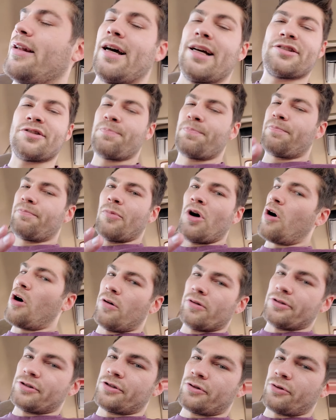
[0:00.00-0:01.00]
that's
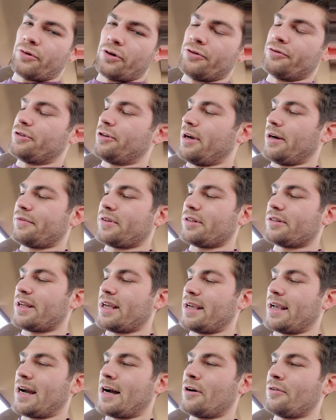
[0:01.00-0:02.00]
all the screws you have to
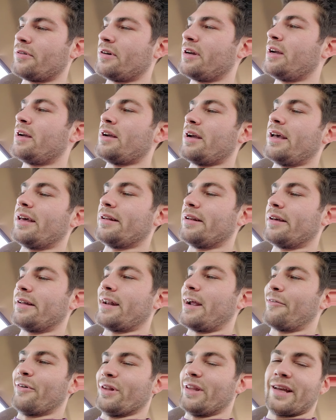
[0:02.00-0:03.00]
take out, and then
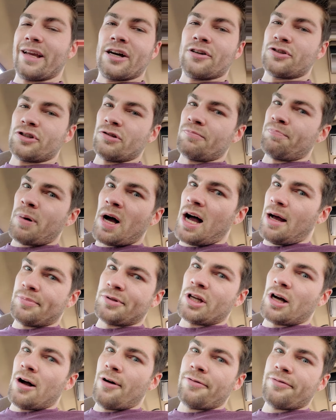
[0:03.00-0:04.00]
everything else just pops
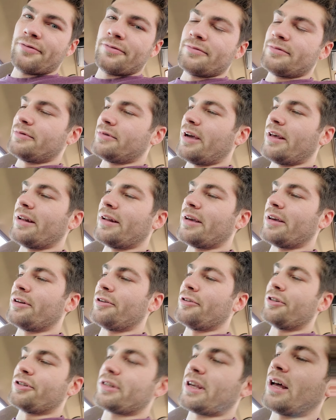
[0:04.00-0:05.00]
off. And then
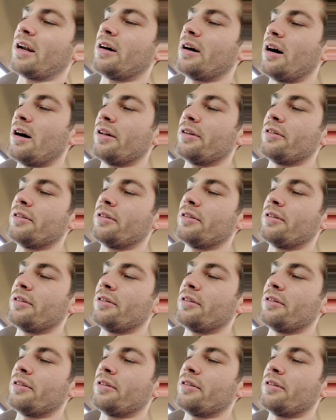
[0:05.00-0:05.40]
you just gotta